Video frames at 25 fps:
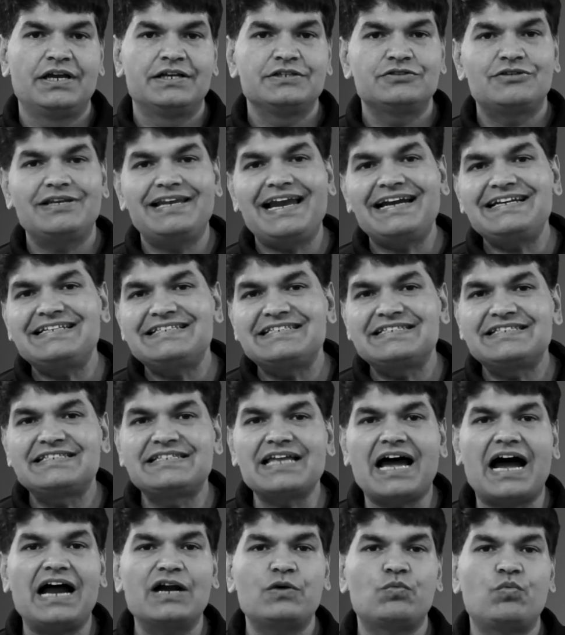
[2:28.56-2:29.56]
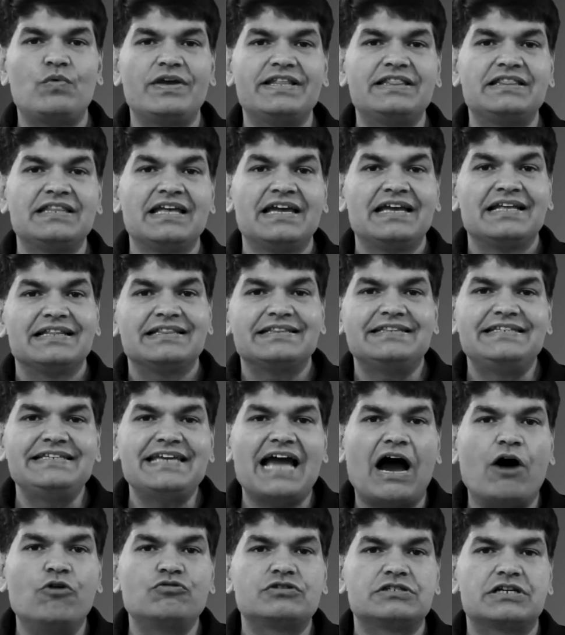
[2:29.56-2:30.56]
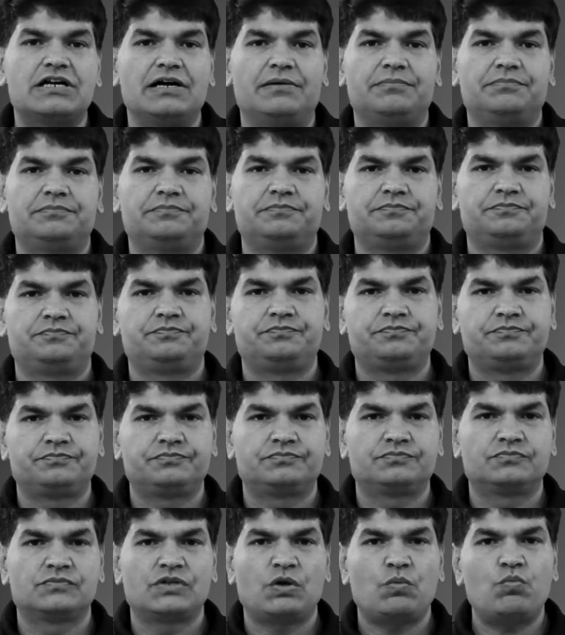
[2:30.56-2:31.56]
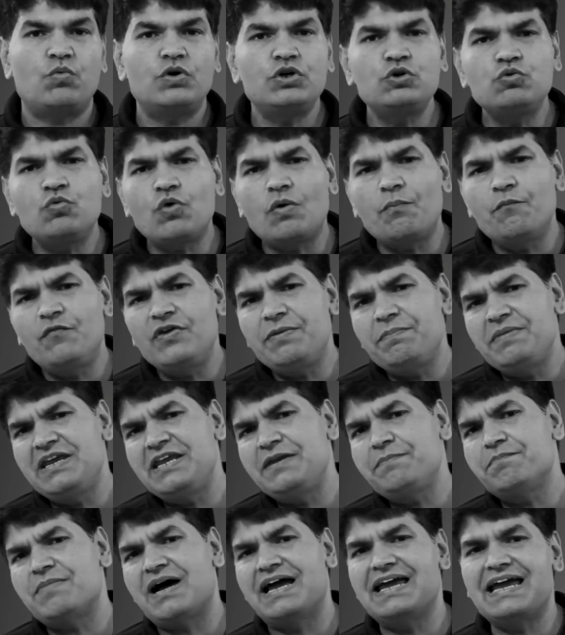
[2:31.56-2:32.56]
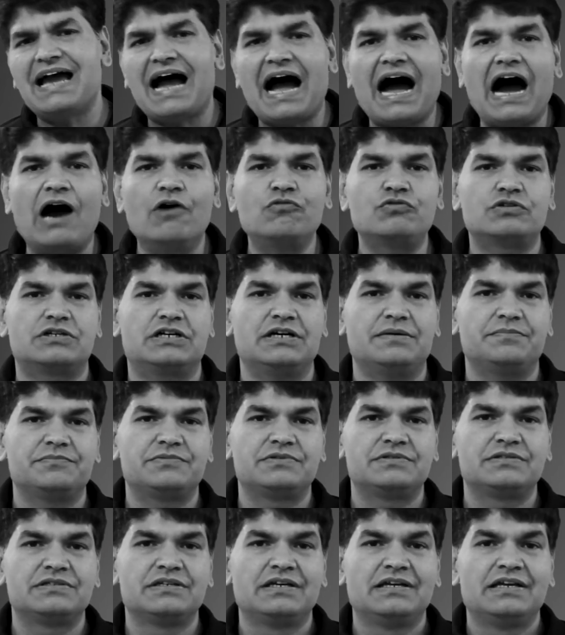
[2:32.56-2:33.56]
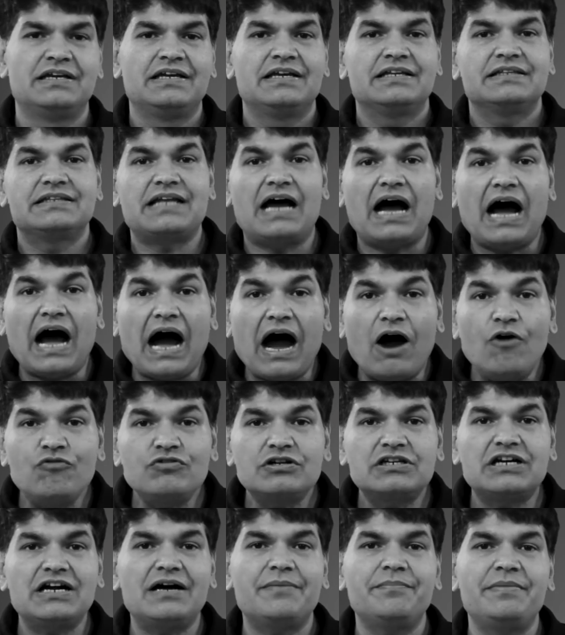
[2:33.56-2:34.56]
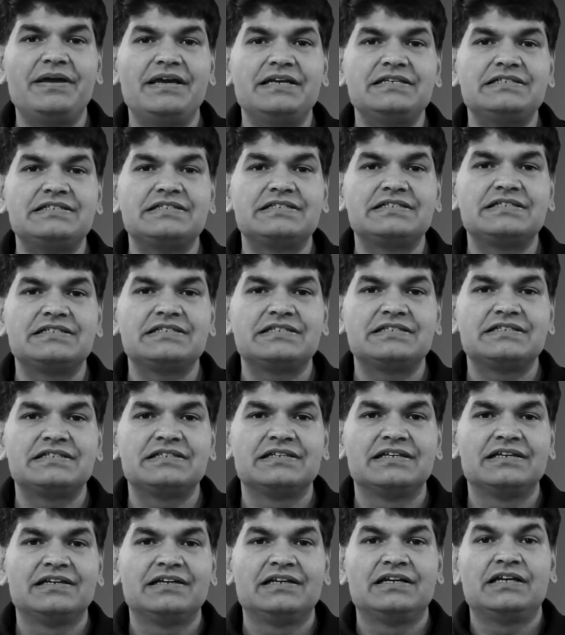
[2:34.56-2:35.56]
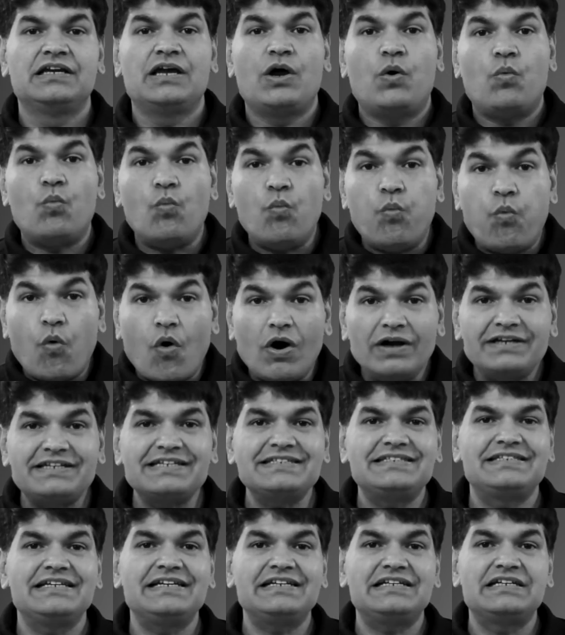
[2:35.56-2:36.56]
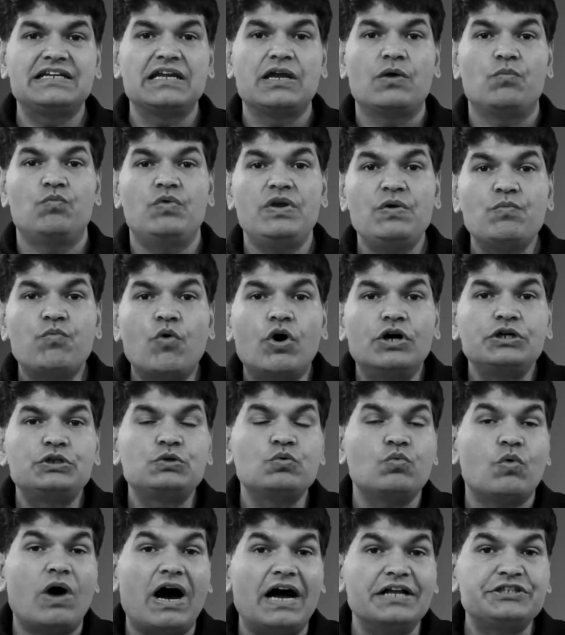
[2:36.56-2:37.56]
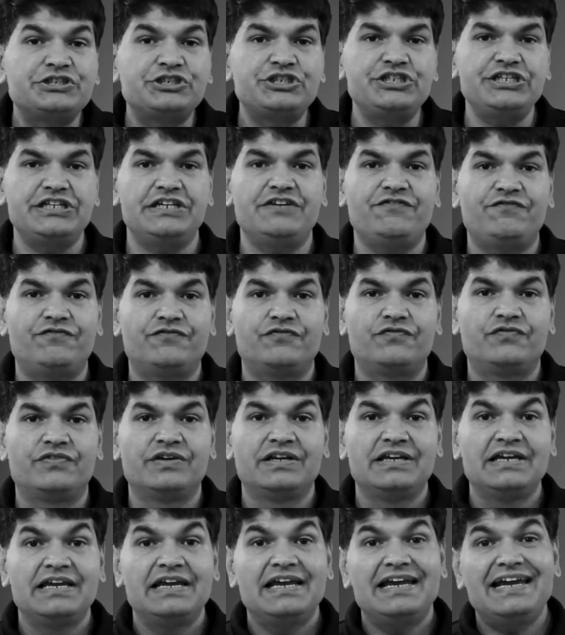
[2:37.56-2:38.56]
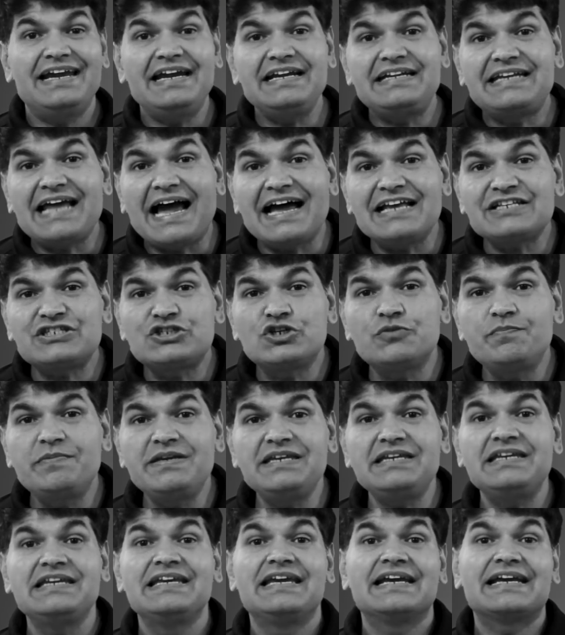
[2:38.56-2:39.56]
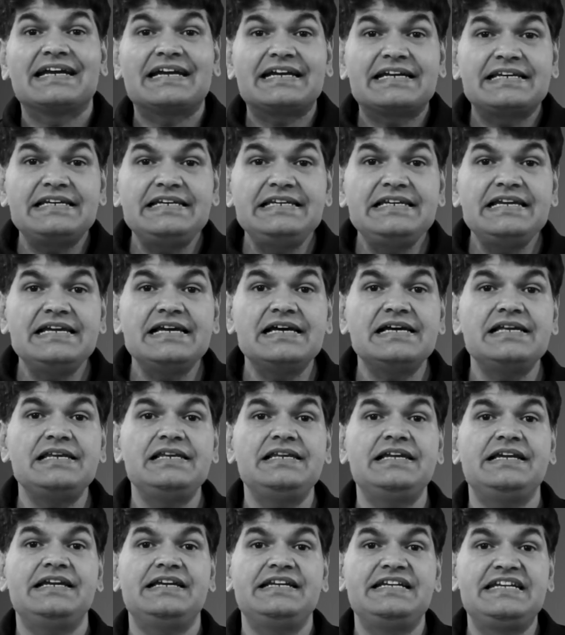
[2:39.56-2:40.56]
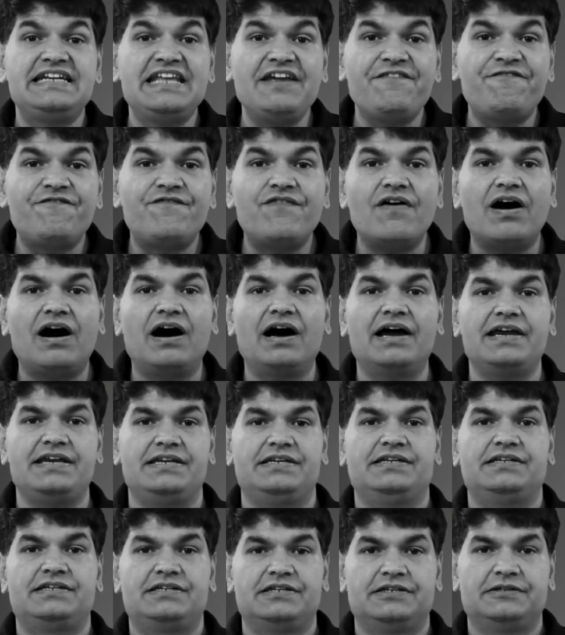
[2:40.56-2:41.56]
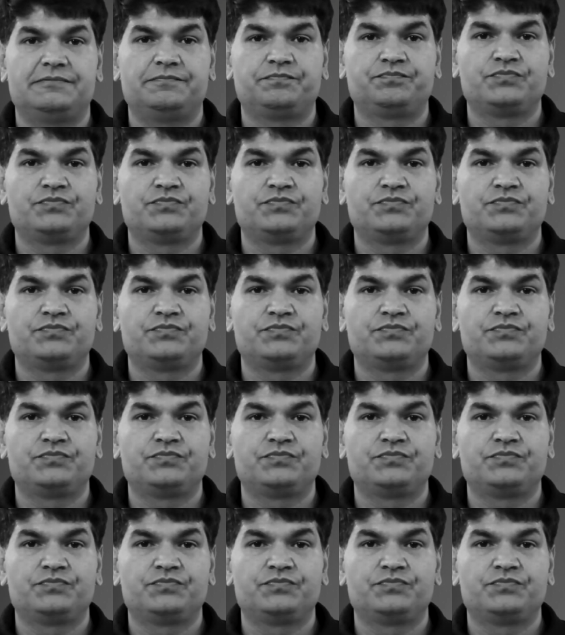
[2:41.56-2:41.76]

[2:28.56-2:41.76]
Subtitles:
So let's start with the outcome. What do we mean by outcomes? The outcome is what is it we want to achieve. It has to be clearly defined.